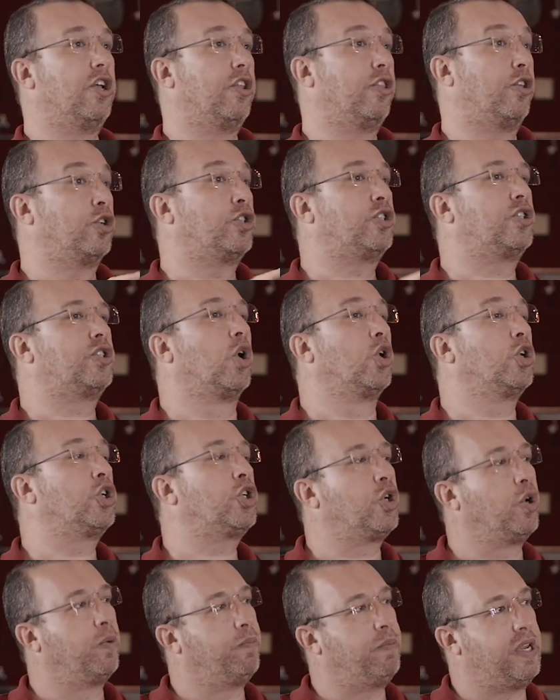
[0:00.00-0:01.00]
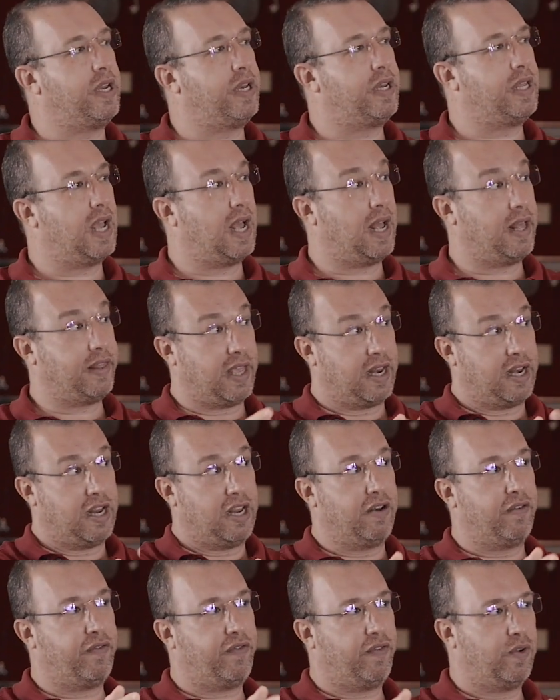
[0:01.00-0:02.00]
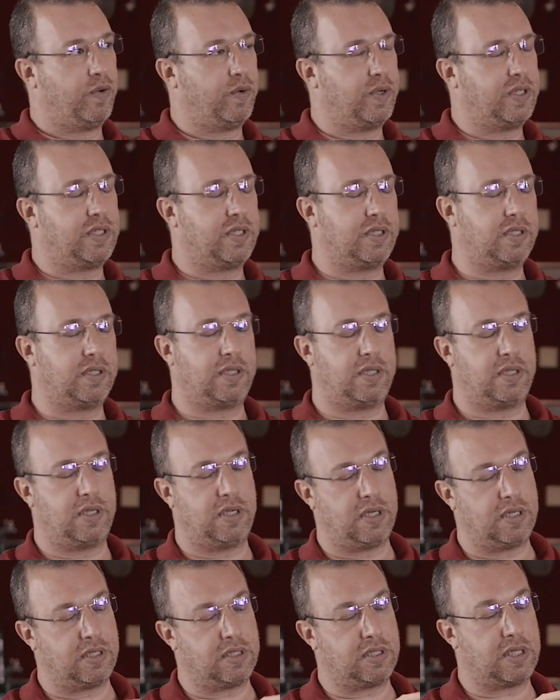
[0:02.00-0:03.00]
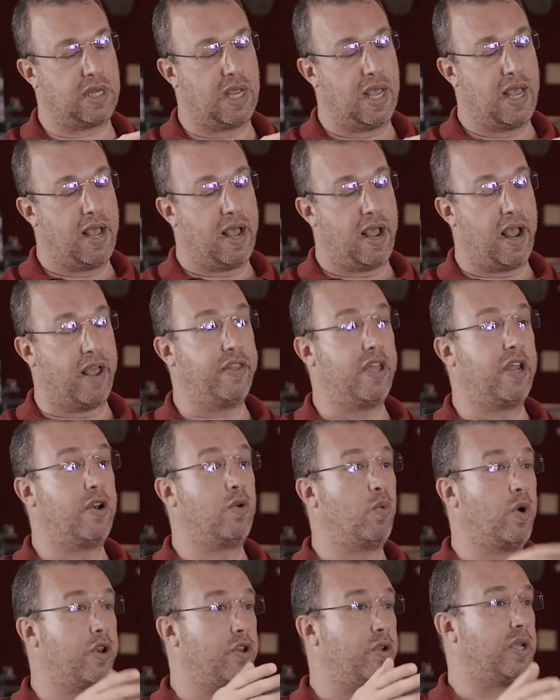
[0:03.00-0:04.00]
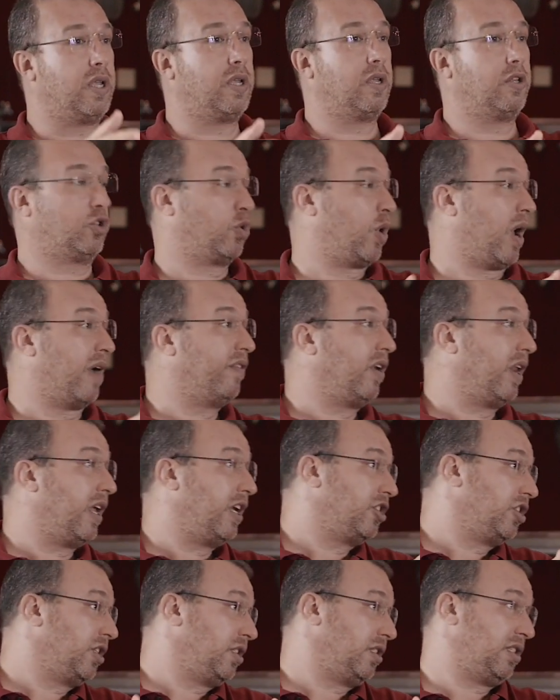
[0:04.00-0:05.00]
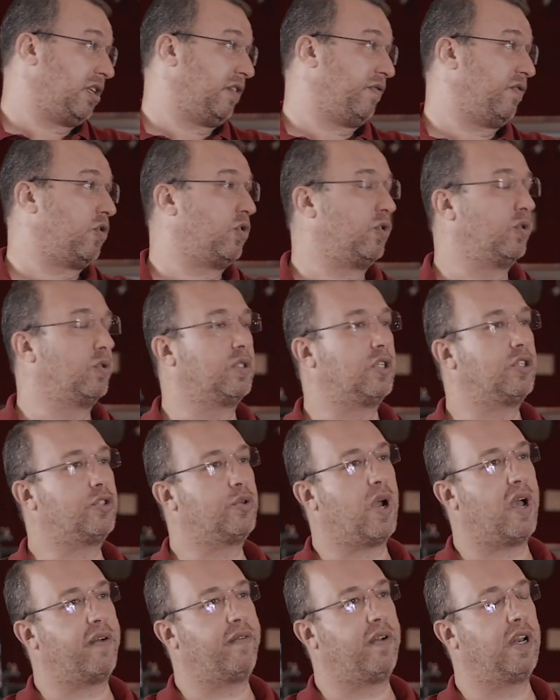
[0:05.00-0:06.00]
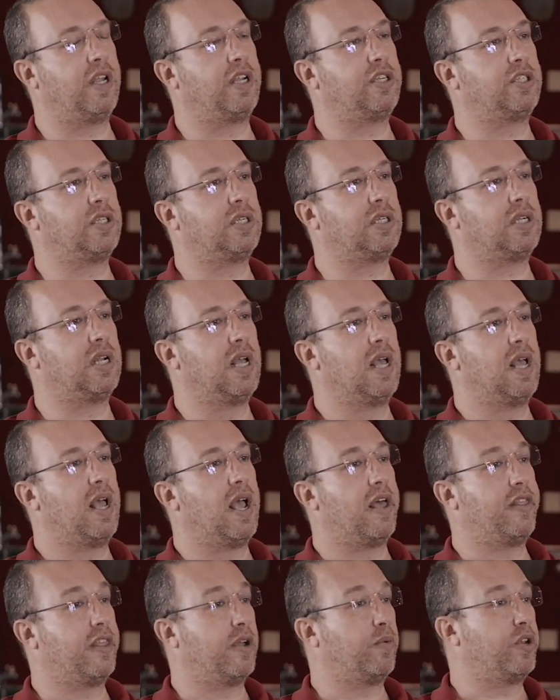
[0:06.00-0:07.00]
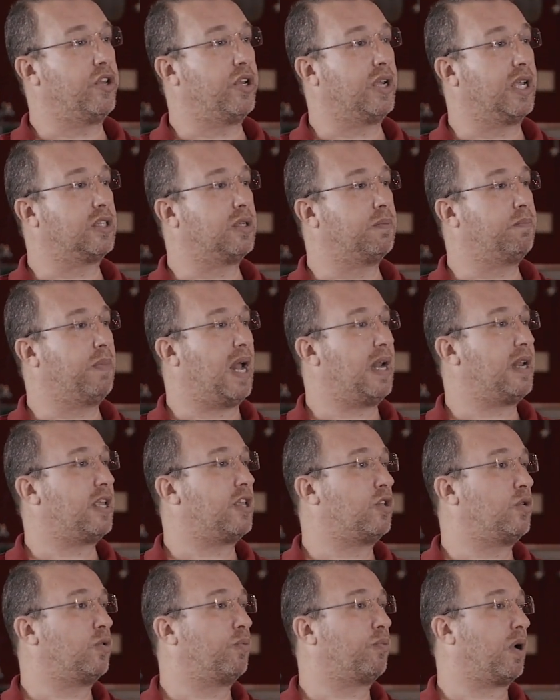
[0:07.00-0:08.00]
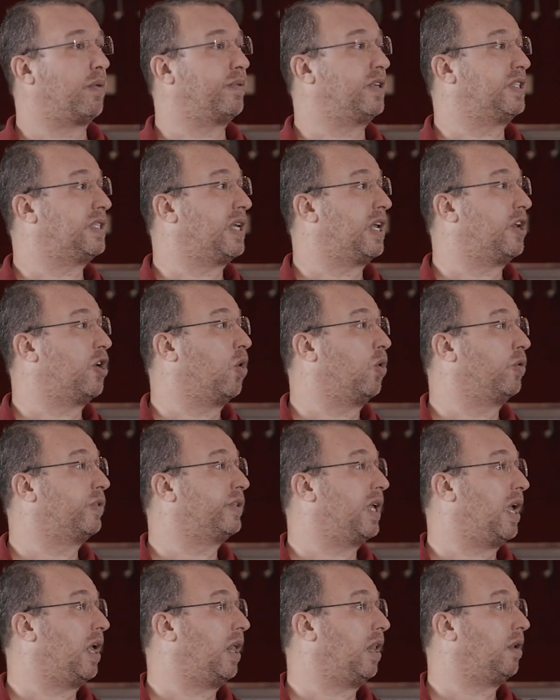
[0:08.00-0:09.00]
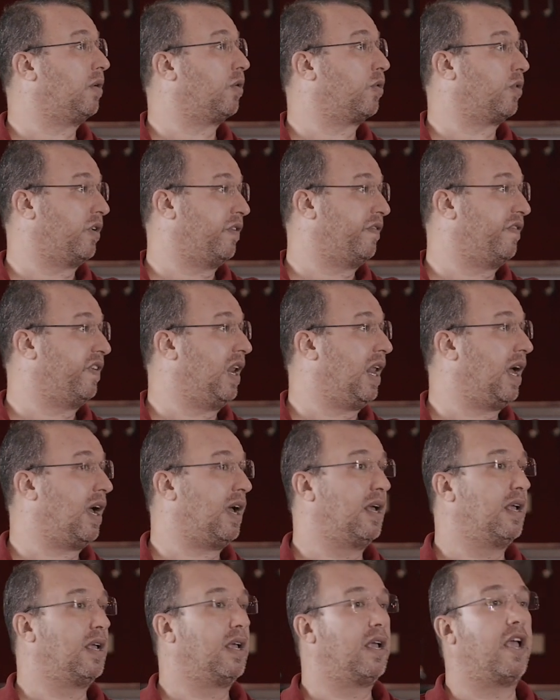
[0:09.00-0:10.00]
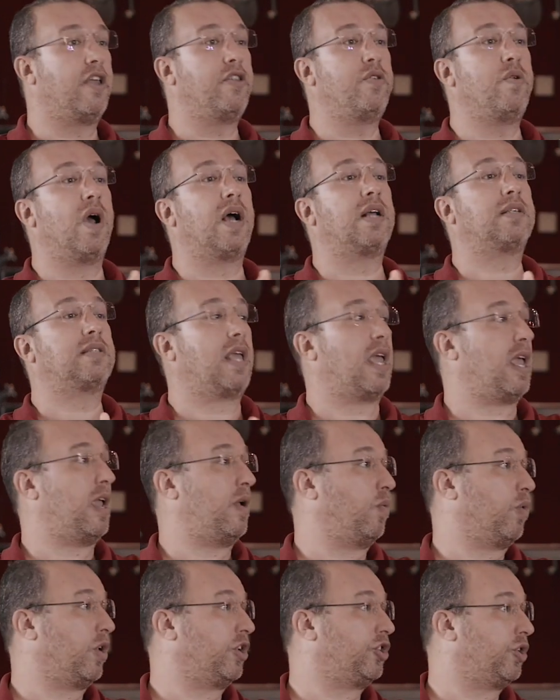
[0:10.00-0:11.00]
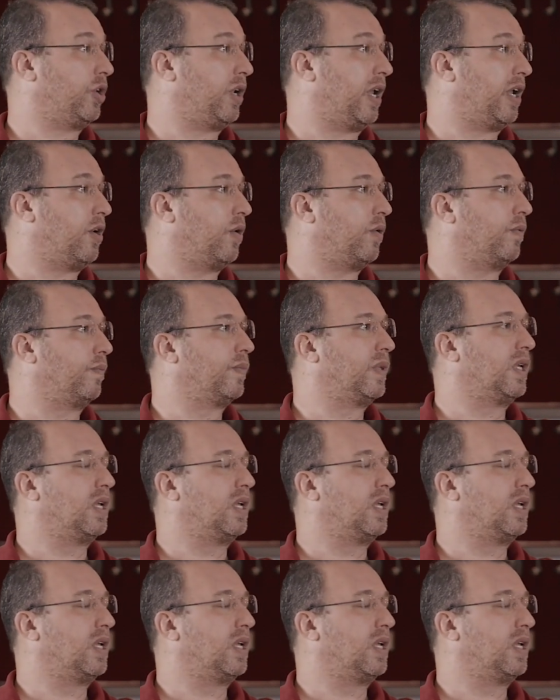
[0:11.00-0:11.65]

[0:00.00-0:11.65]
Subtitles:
There's social media that influences things. And then when you travel agents, if you use a travel agent, and then when you get to Bali, you probably stay in a hotel or in a villa and you ask, hey, where should I go?